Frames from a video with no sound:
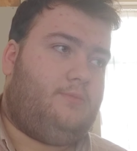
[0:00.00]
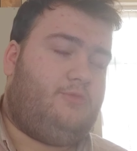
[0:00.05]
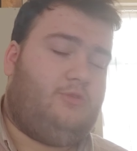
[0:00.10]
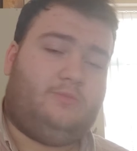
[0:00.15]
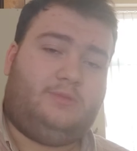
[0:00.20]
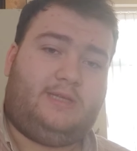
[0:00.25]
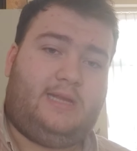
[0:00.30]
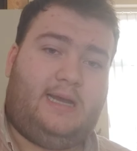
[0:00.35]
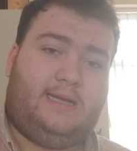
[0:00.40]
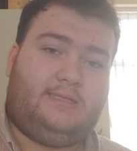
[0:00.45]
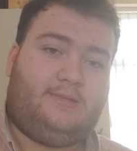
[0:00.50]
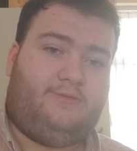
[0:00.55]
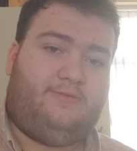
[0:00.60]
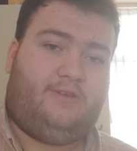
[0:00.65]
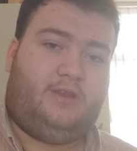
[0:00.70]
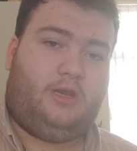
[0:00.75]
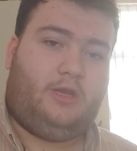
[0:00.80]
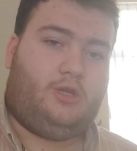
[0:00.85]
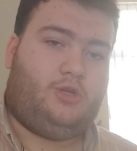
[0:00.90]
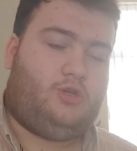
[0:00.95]
from start to
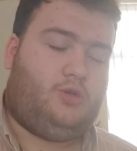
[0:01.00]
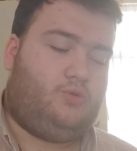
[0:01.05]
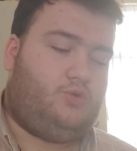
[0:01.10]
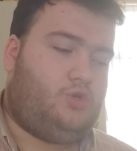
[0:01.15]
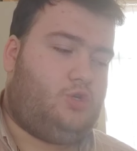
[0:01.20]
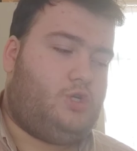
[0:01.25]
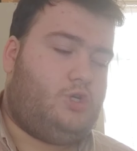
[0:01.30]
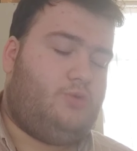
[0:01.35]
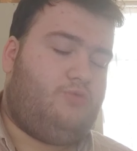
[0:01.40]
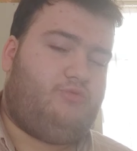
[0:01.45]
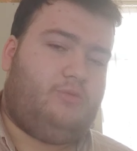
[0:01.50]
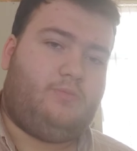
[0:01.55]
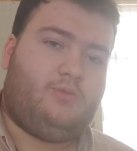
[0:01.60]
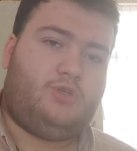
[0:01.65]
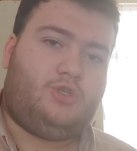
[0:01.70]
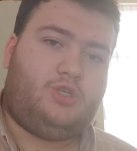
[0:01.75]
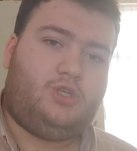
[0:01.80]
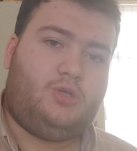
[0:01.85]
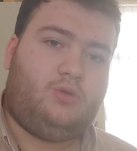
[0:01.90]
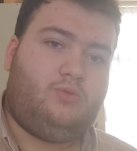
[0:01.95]
finish,
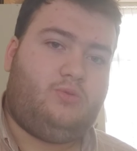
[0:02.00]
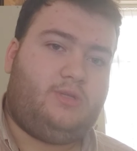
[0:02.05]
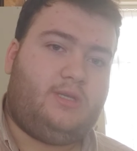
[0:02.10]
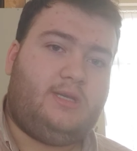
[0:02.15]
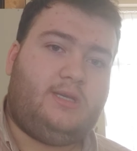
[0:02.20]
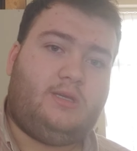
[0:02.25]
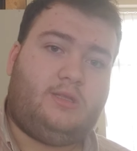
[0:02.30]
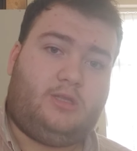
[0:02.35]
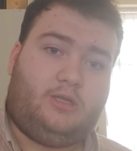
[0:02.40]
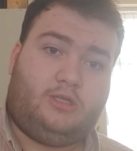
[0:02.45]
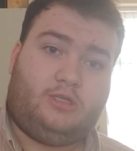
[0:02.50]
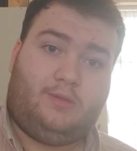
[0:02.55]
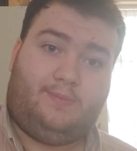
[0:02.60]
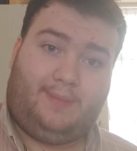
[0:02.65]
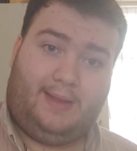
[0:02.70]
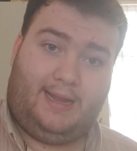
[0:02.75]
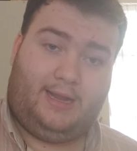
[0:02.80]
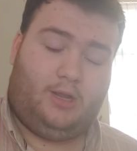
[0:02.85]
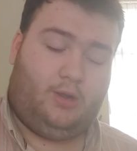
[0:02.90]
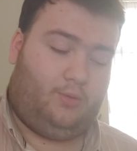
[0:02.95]
from choosing the
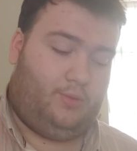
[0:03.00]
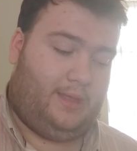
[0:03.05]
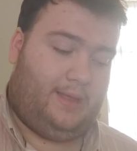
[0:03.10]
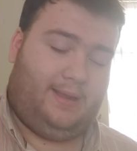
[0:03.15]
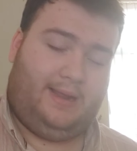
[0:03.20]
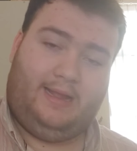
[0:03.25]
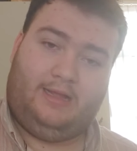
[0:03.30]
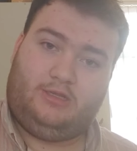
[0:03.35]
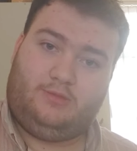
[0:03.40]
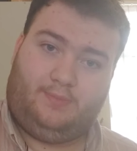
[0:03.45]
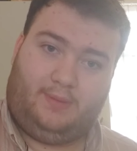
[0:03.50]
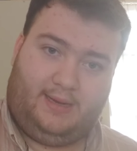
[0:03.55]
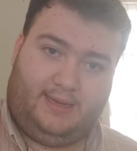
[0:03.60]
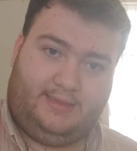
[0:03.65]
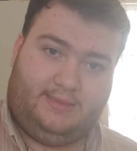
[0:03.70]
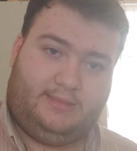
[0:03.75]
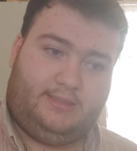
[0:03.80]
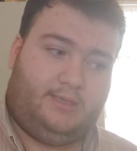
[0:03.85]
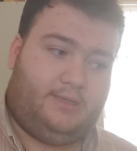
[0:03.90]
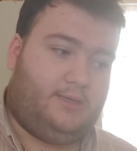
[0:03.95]
tobacco that gets
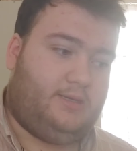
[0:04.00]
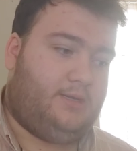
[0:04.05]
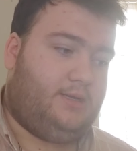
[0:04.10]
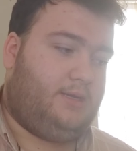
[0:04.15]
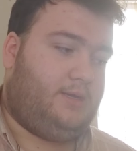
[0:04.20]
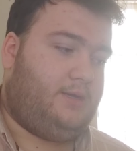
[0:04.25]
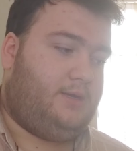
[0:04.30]
planted,